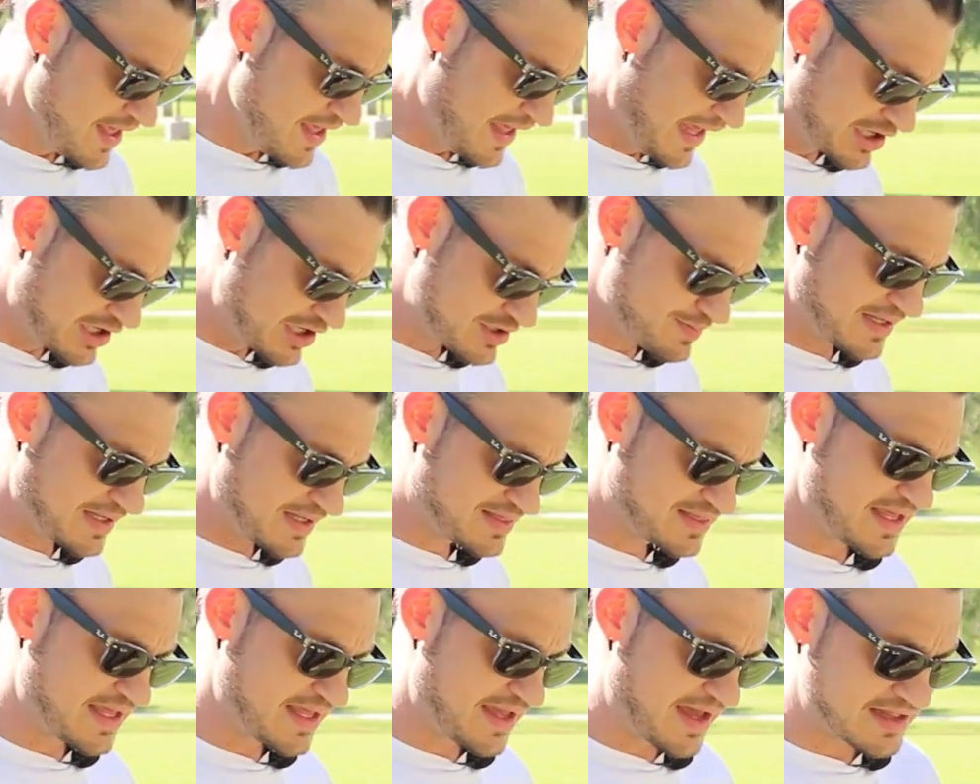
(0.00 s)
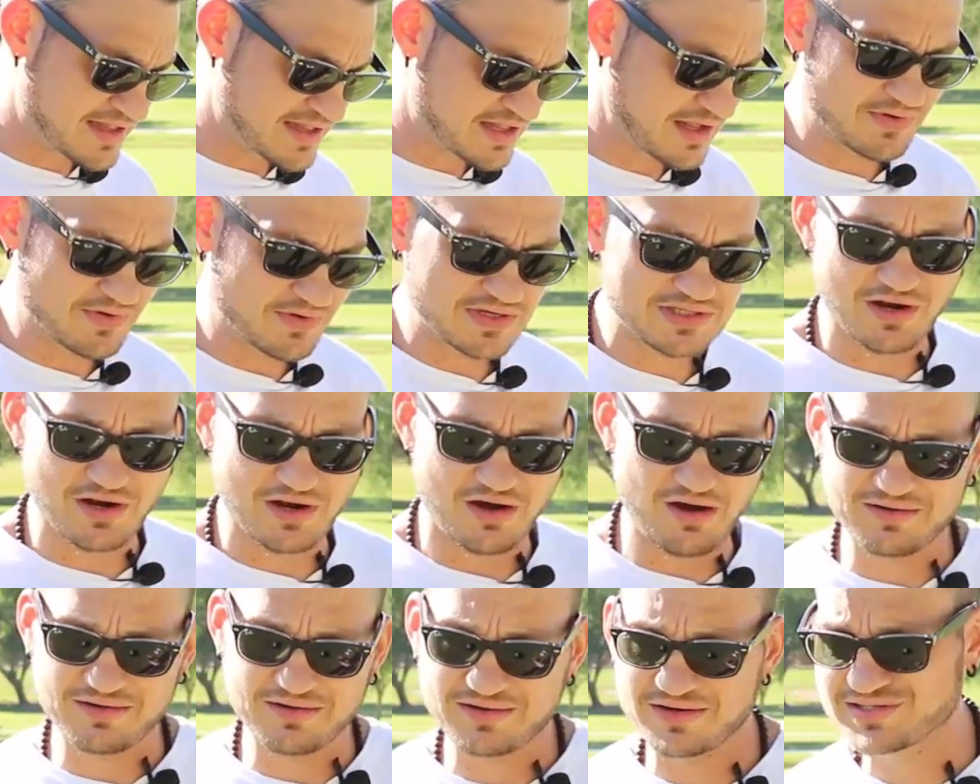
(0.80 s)
Here's my thing, guys. If a
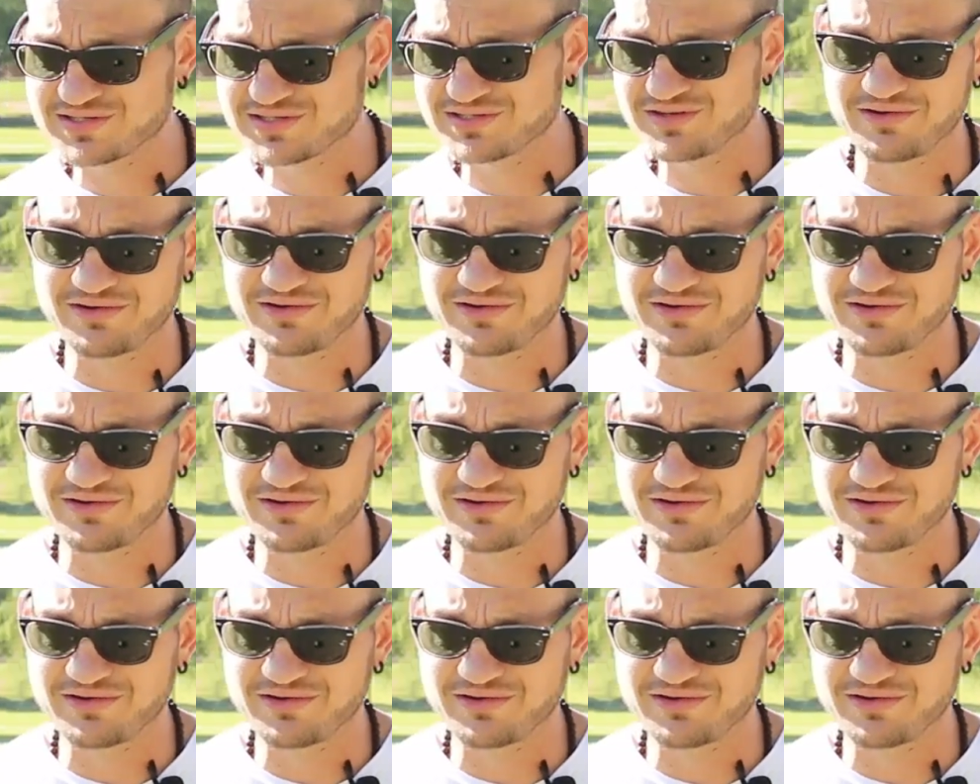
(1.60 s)
dog doesn't